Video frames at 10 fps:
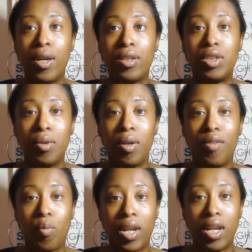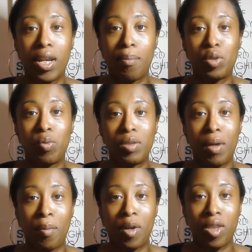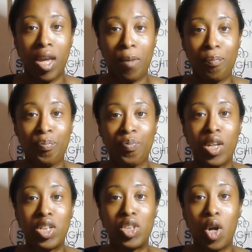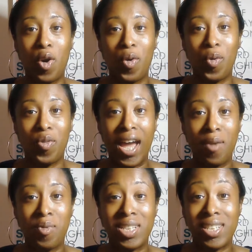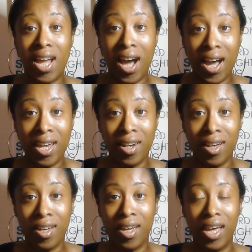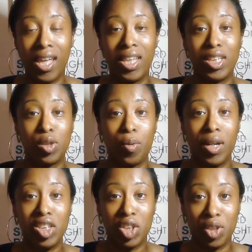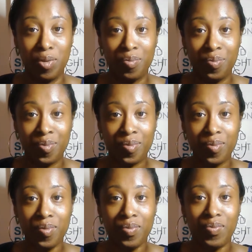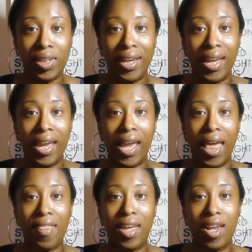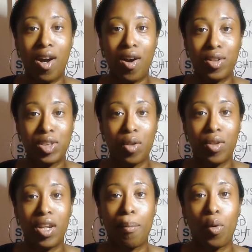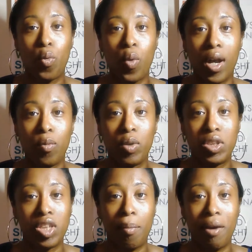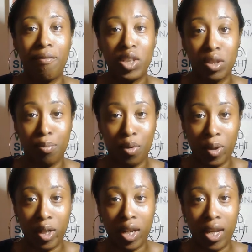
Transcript: two of the winning numbers was my birthday. So that was 9 and then 22. And then also the number one, which is on my vision board.